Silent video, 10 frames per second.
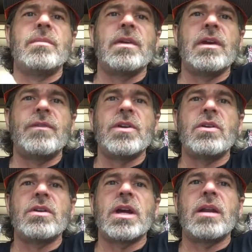If you
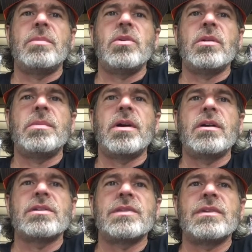don't got a pull-up
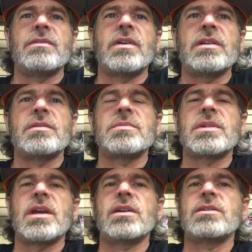bar, see if you can find some
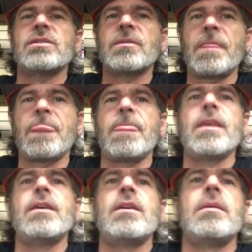scales.
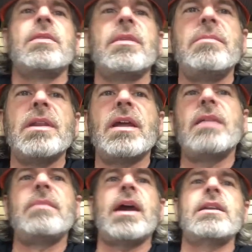The
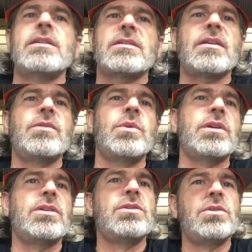midline madness, everyone
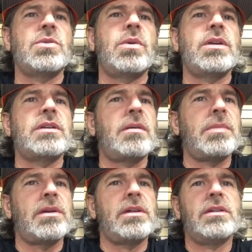can do 20
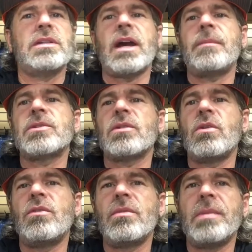dumbbell heel taps
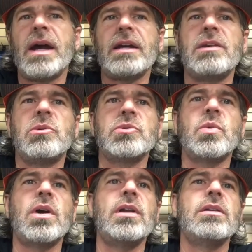over and back equals
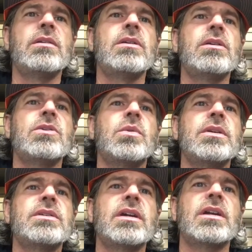1.
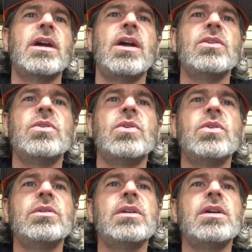20-second hollow
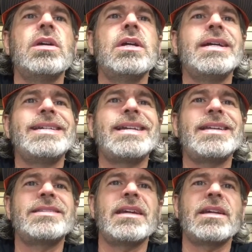hold.
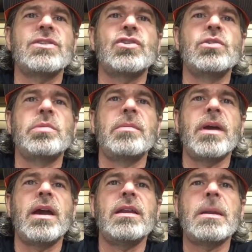10-second
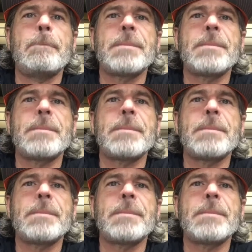Superman.